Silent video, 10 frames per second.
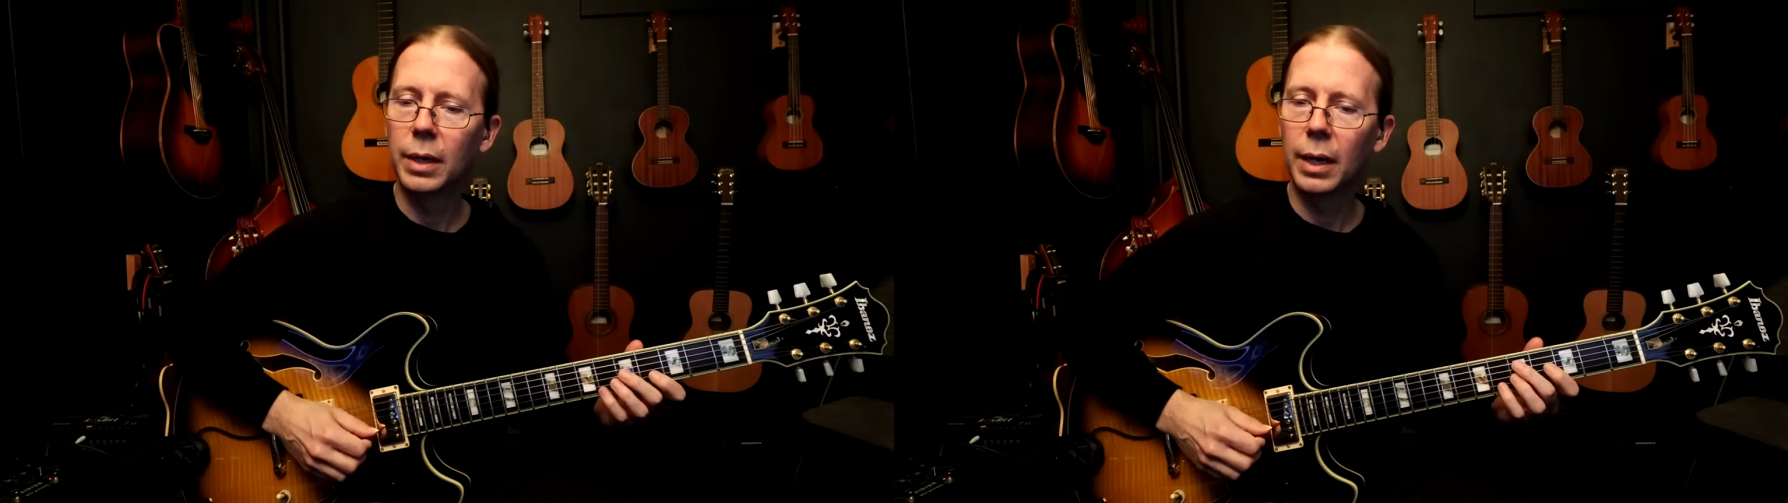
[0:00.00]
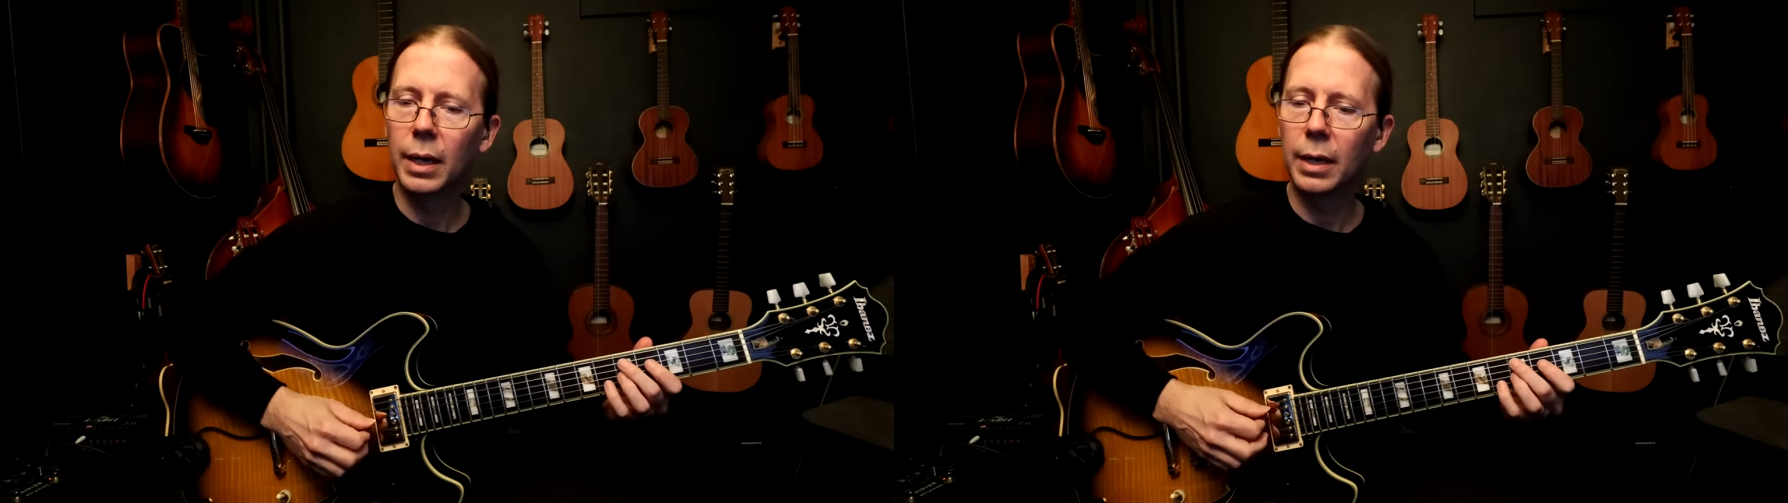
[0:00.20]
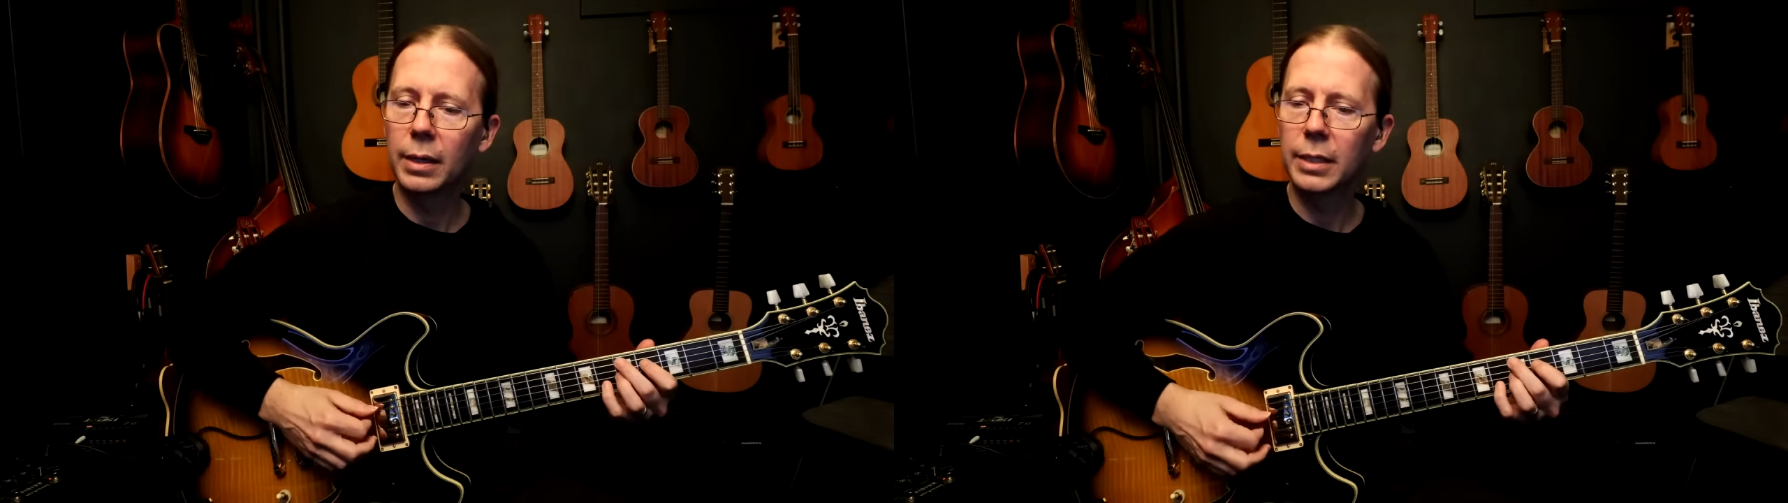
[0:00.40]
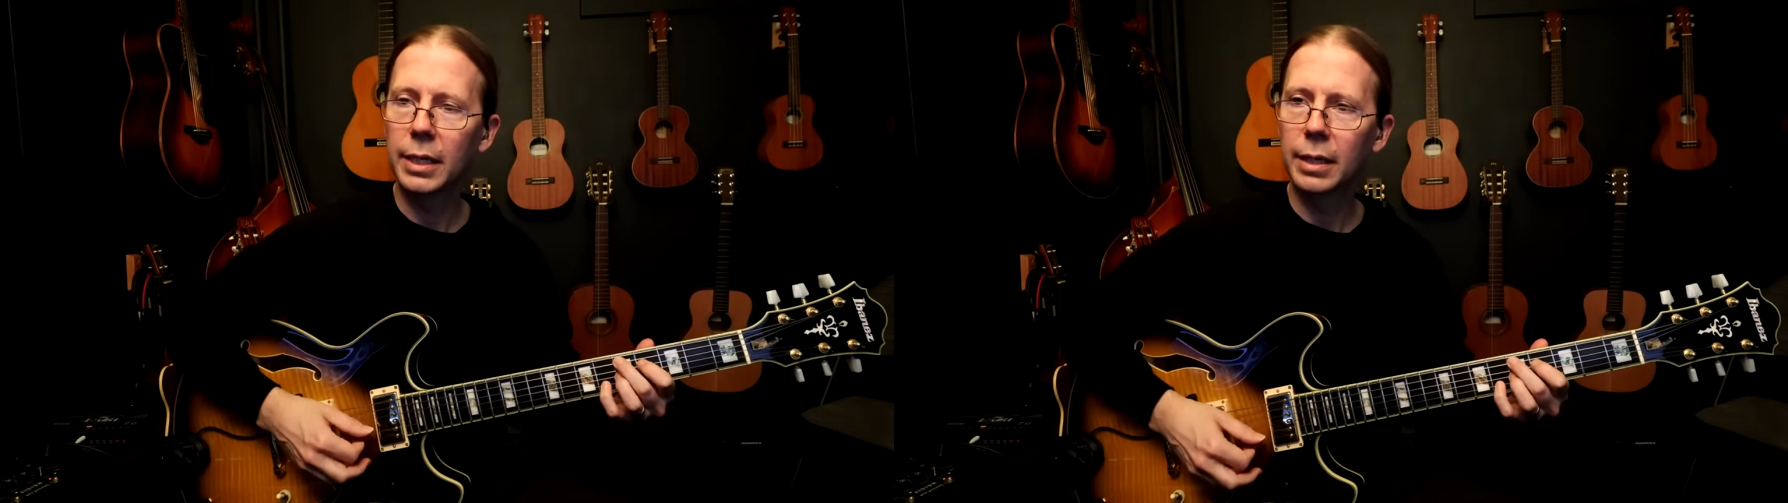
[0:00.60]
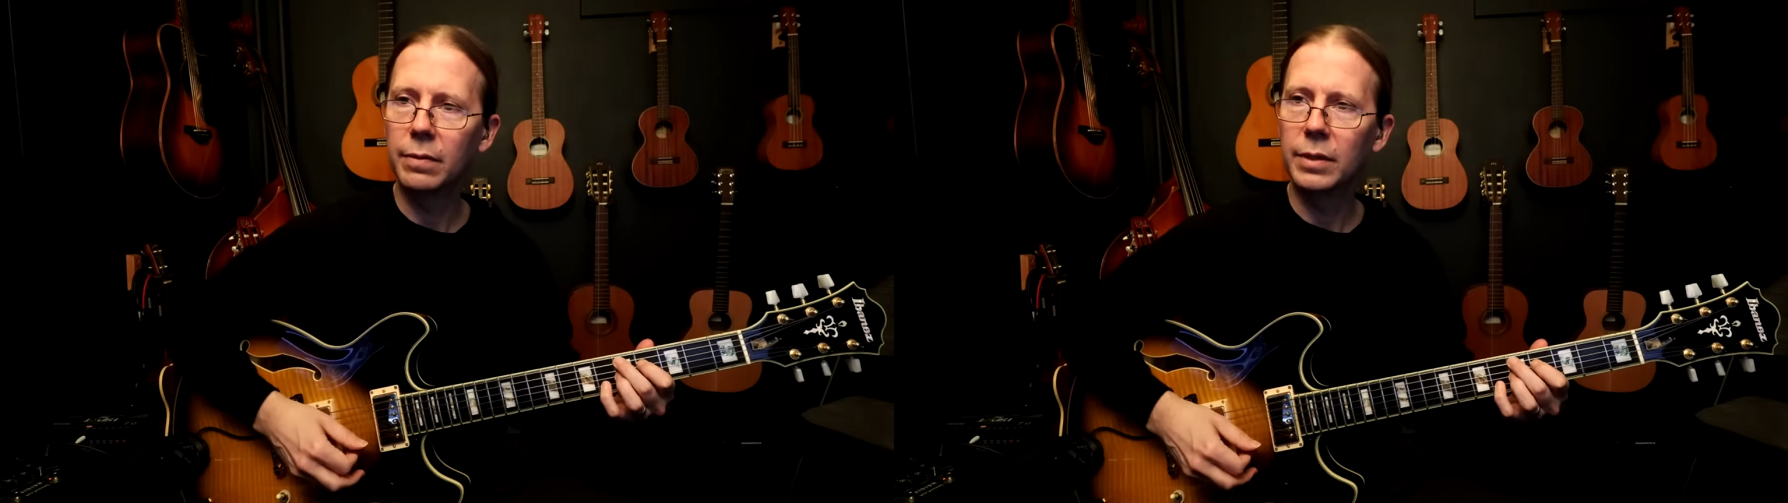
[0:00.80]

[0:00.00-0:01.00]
let's say you have